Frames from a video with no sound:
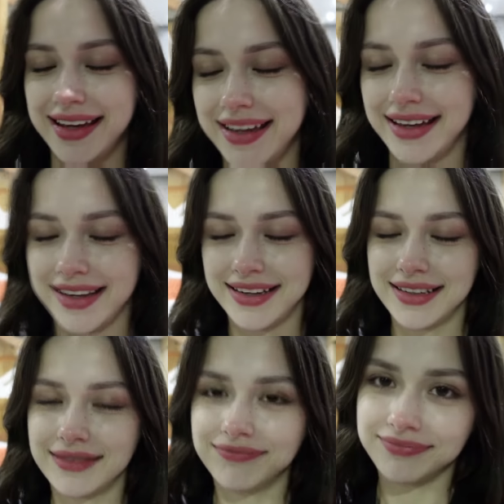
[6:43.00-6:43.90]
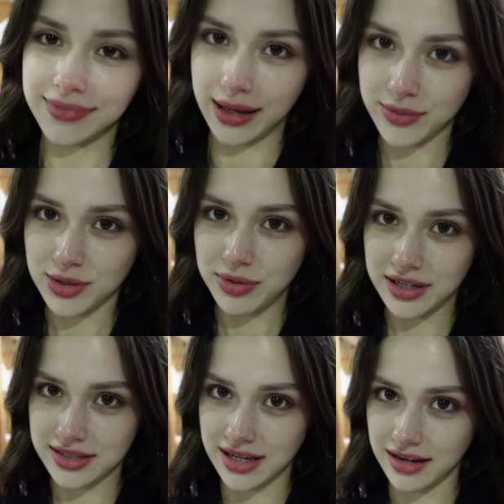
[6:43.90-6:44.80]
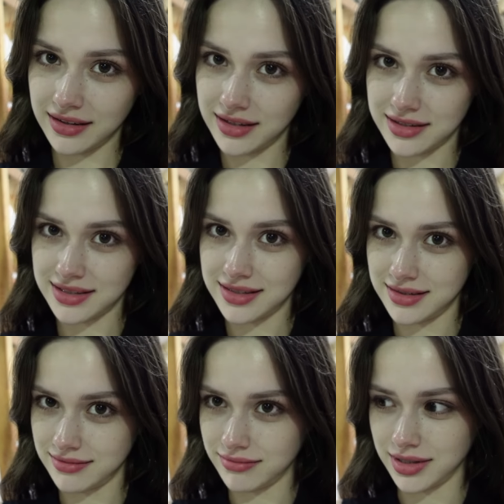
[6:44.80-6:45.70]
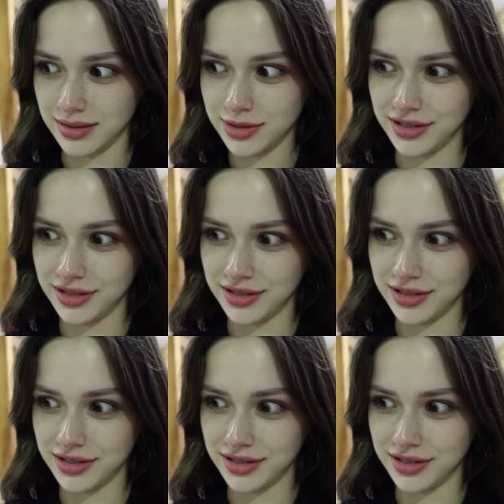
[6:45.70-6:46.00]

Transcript: and I'm super excited because I'm